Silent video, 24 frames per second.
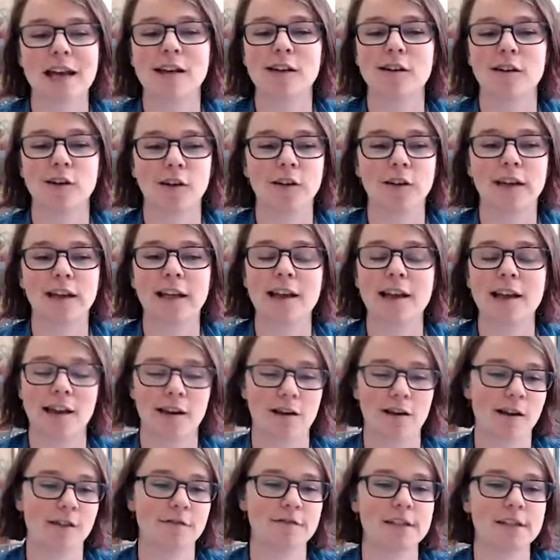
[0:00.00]
early and
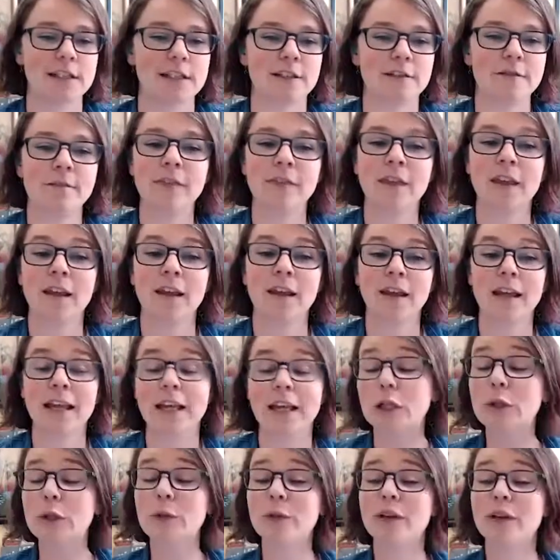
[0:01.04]
often,
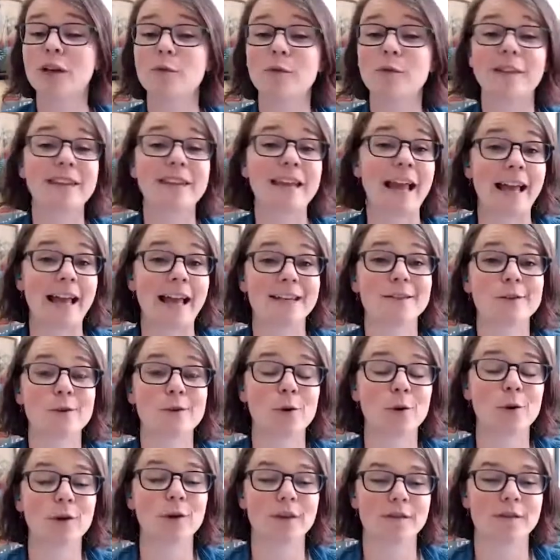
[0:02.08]
including what the end
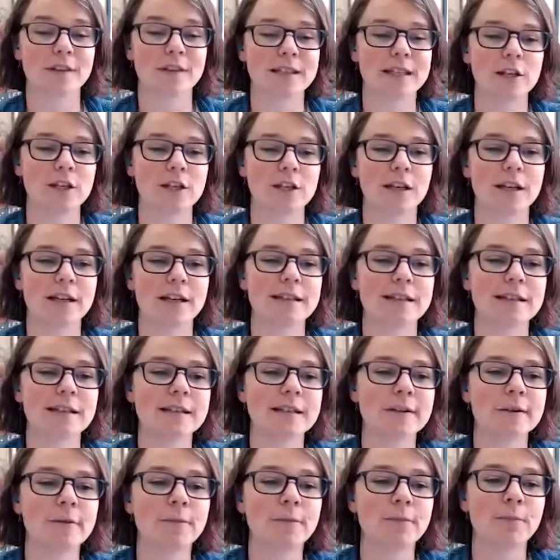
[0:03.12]
goal of the session
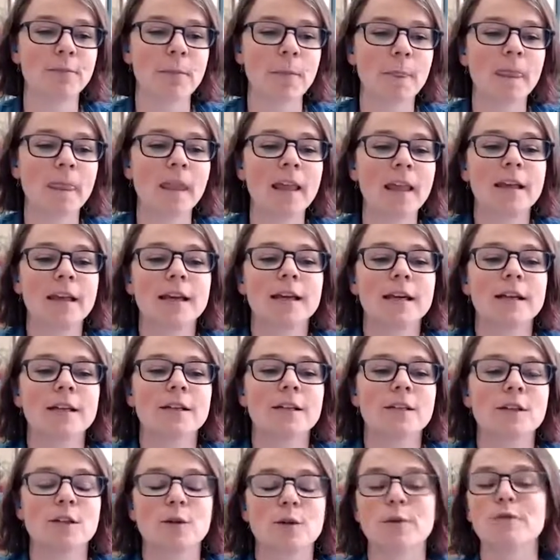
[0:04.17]
is.
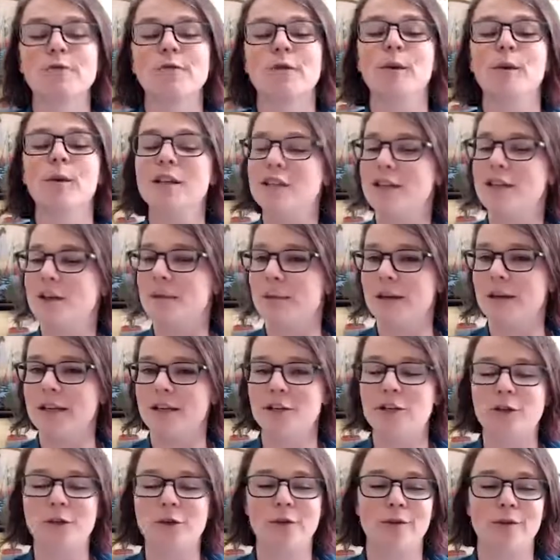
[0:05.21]
So before we jump
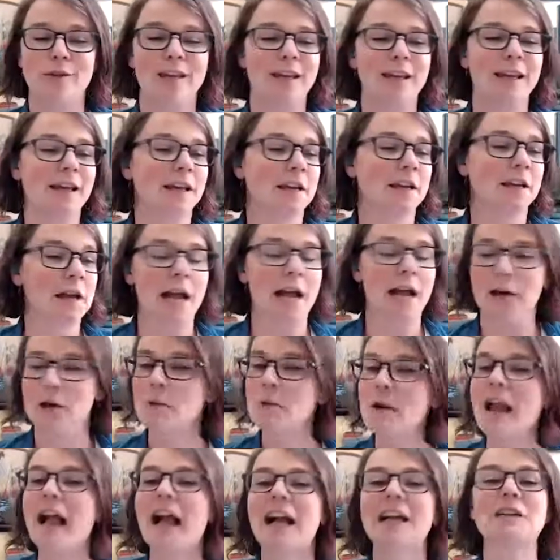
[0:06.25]
into the how do
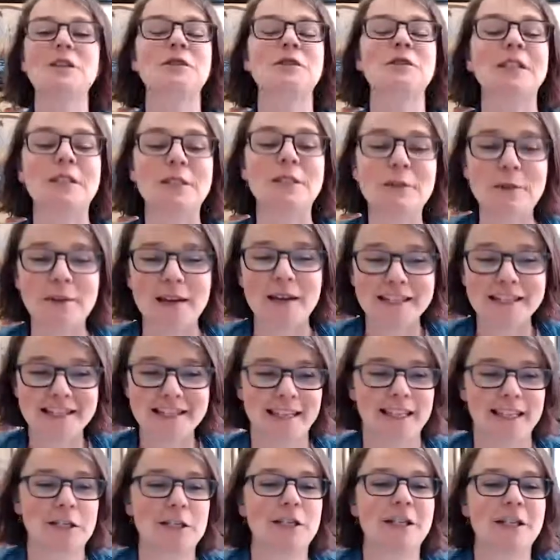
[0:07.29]
we actually do this
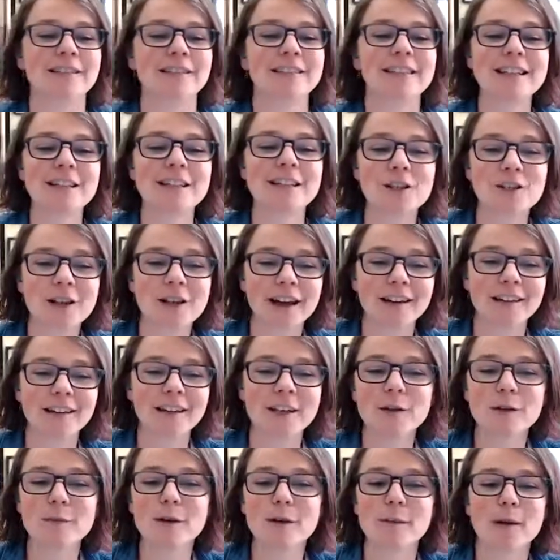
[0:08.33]
section, let's chat a
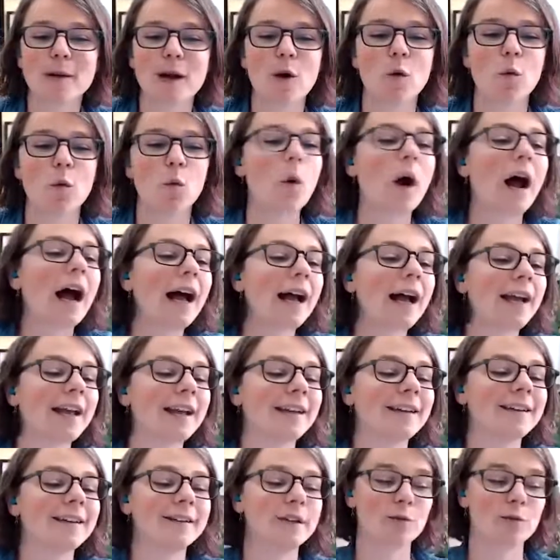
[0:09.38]
little bit about why
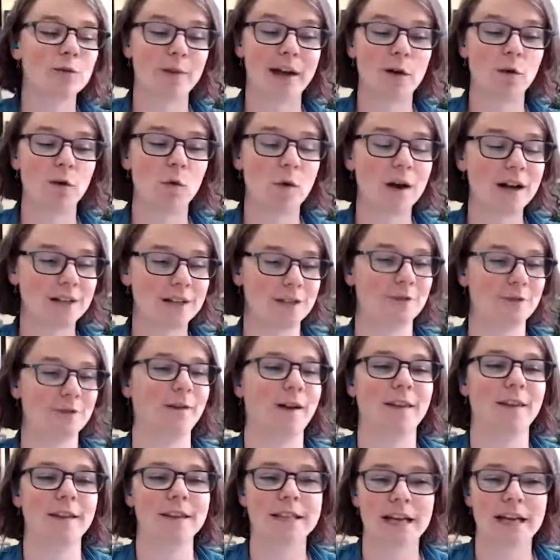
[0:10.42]
you might want to
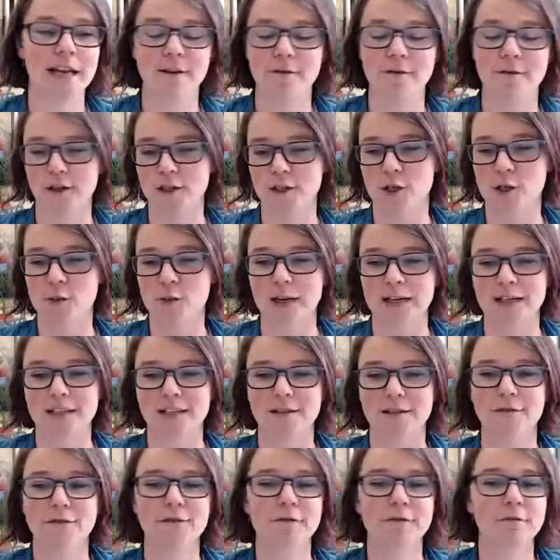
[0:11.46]
run this kind of
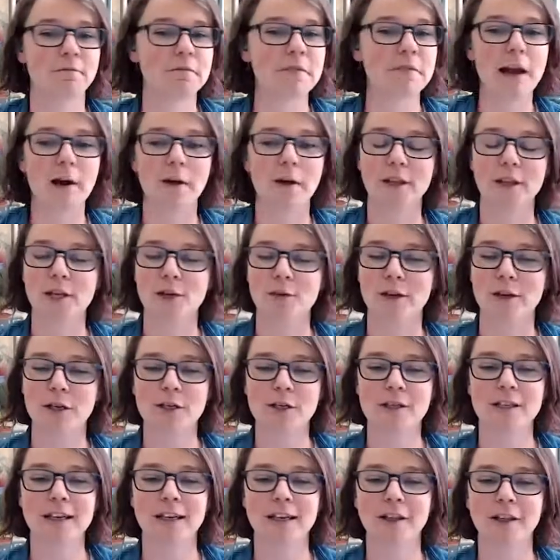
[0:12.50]
retrospective now that you
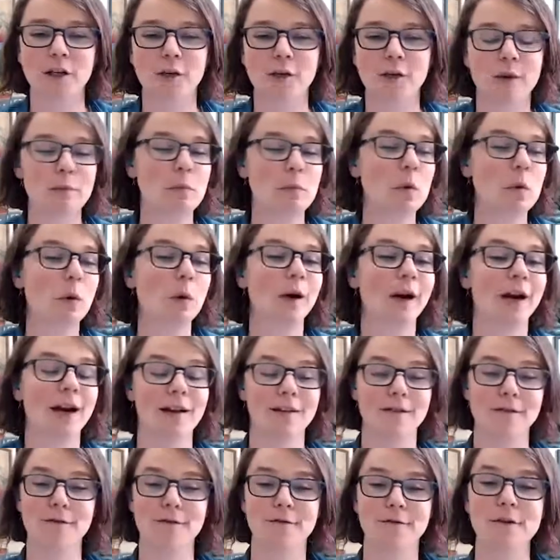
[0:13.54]
understand a little bit more of